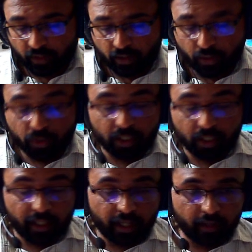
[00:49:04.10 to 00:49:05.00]
Usually
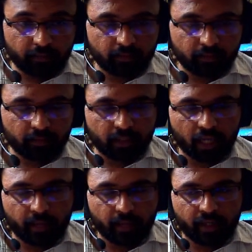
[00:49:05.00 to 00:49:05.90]
in a
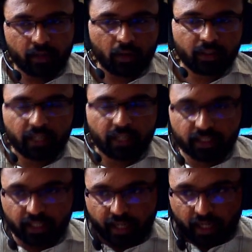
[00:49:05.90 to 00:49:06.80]
carbon oxidation
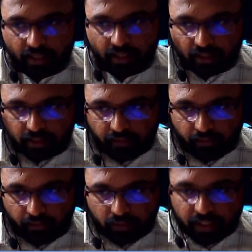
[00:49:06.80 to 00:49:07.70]
reactions, if you
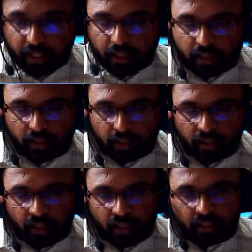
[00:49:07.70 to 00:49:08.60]
see
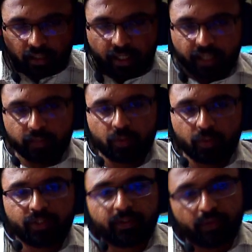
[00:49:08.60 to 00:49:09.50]
the textbooks,
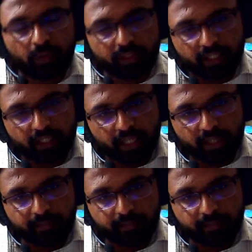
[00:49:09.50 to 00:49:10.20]
you will see that